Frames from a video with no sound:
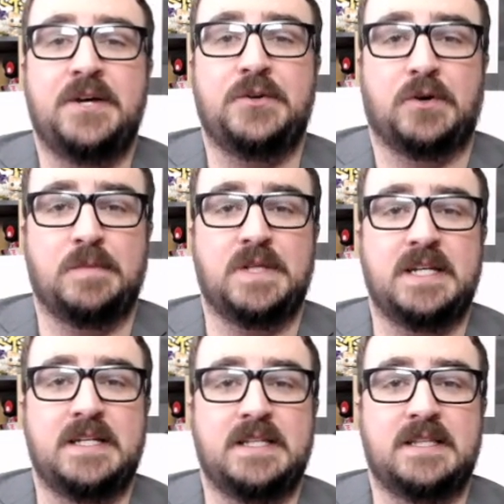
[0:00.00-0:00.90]

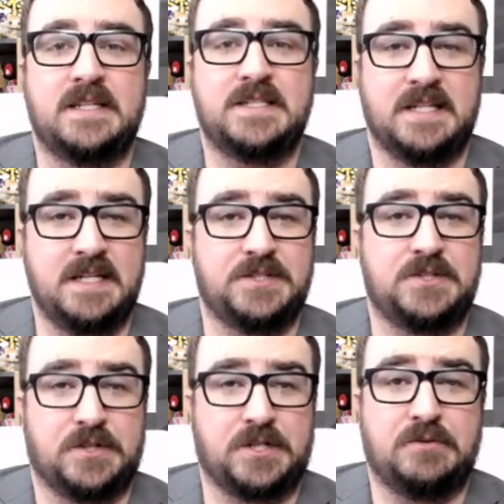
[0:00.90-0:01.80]
Normally, this is
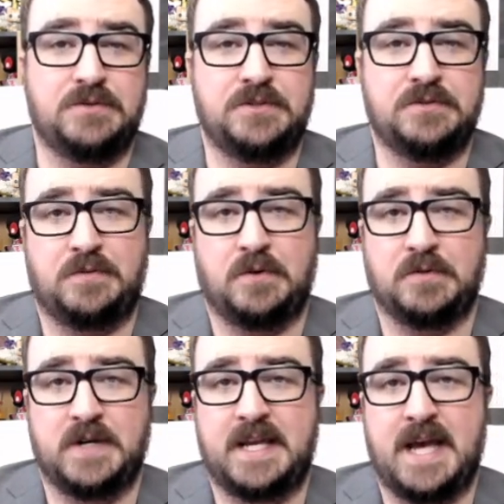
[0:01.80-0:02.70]
your go-to for
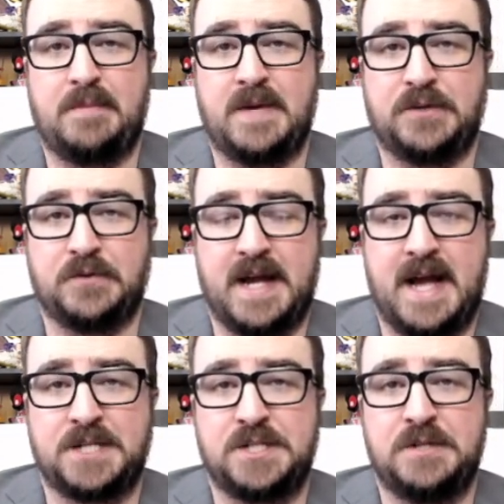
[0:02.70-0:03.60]
recap and
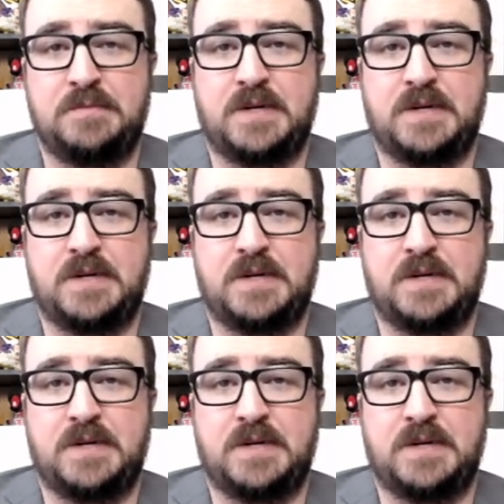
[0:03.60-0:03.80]
reaction,